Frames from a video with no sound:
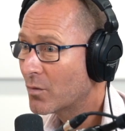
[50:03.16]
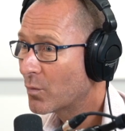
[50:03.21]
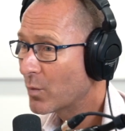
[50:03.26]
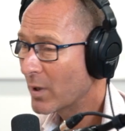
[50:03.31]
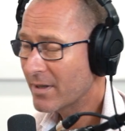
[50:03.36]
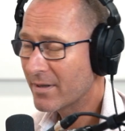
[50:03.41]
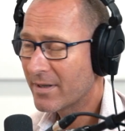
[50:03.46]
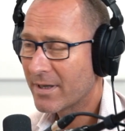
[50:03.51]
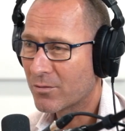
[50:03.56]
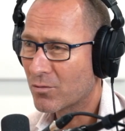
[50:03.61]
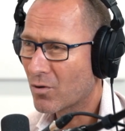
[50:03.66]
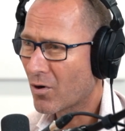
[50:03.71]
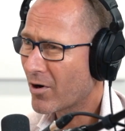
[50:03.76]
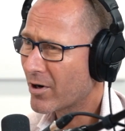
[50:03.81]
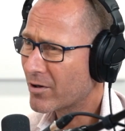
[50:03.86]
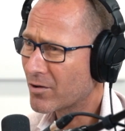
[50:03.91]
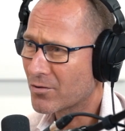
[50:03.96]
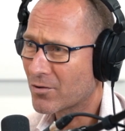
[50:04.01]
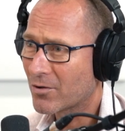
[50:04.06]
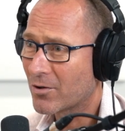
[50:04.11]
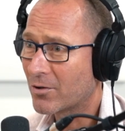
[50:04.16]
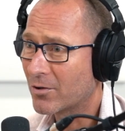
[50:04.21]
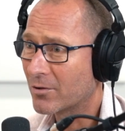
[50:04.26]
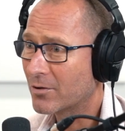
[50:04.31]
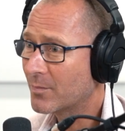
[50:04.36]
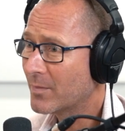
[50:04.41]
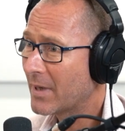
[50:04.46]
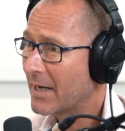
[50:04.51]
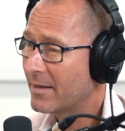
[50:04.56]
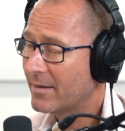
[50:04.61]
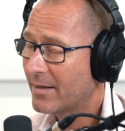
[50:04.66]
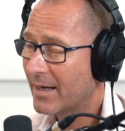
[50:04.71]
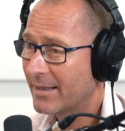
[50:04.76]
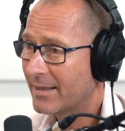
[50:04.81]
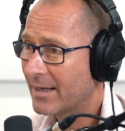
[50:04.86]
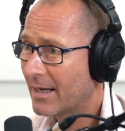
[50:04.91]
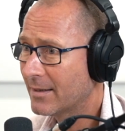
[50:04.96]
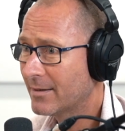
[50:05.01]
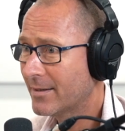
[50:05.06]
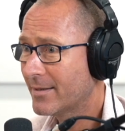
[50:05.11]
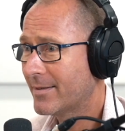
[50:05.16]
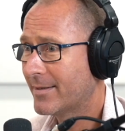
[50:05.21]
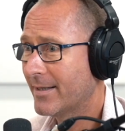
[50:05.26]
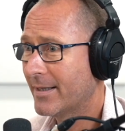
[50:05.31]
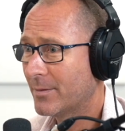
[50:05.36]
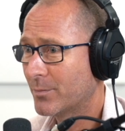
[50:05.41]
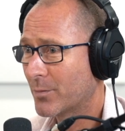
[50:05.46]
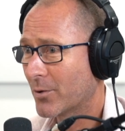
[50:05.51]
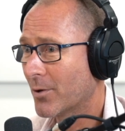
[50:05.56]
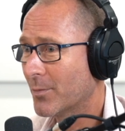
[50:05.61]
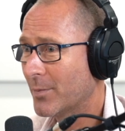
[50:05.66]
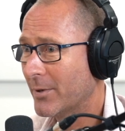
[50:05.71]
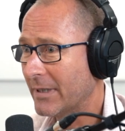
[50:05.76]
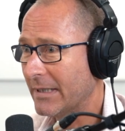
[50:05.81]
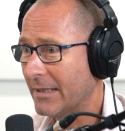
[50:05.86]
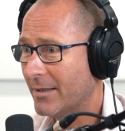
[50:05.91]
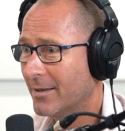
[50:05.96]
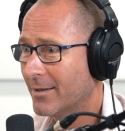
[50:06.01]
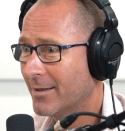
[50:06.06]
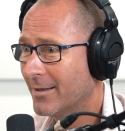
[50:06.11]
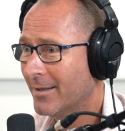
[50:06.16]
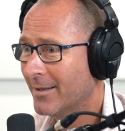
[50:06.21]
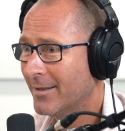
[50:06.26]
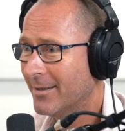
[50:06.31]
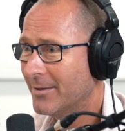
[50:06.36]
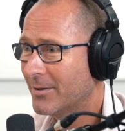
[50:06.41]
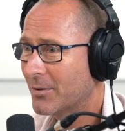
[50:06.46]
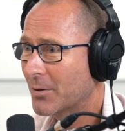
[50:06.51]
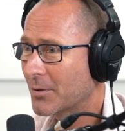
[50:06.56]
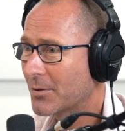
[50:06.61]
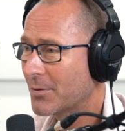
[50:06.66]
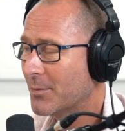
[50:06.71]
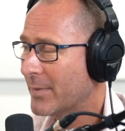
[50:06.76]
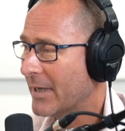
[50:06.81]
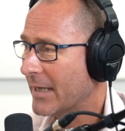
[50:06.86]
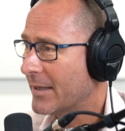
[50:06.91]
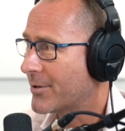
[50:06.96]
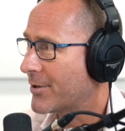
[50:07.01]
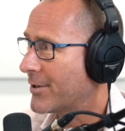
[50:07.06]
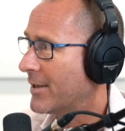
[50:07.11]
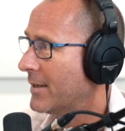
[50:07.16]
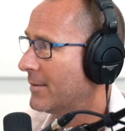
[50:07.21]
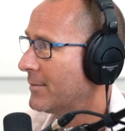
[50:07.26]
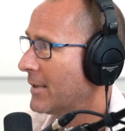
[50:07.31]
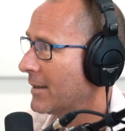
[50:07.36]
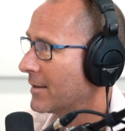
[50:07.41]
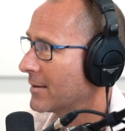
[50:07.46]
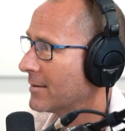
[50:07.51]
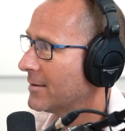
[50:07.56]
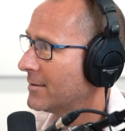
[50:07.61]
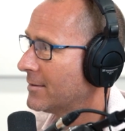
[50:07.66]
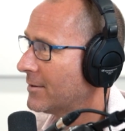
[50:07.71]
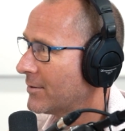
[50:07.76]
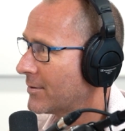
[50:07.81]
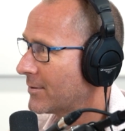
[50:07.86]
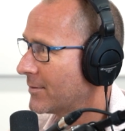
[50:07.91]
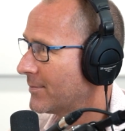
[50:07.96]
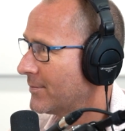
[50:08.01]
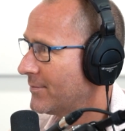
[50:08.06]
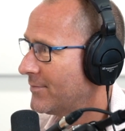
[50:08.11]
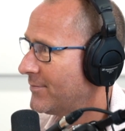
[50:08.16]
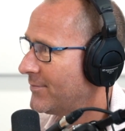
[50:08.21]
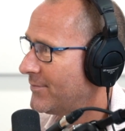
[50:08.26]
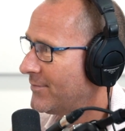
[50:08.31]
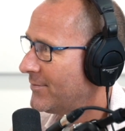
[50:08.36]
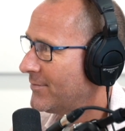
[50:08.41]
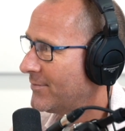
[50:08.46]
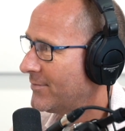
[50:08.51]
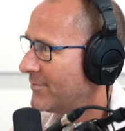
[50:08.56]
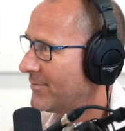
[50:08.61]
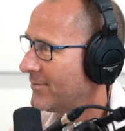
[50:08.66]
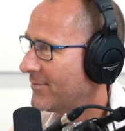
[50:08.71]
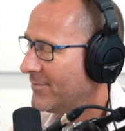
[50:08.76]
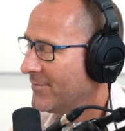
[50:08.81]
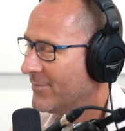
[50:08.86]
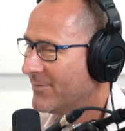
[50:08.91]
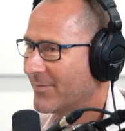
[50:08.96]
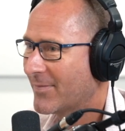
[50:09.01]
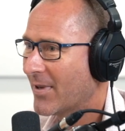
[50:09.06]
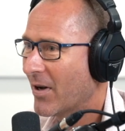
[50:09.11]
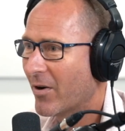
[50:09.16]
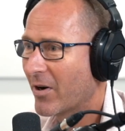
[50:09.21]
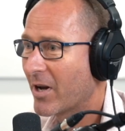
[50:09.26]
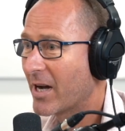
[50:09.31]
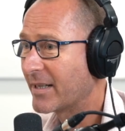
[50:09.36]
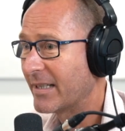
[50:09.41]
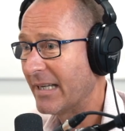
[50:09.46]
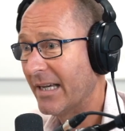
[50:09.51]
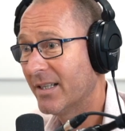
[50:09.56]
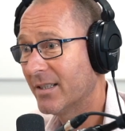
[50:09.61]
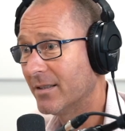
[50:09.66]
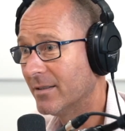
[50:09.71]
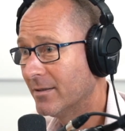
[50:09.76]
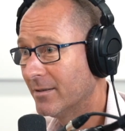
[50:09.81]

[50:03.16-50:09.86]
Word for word: Whether they're right or wrong, mate, they understand property. Yeah, you talk to them about the share market, and they just yeah. I don't get it.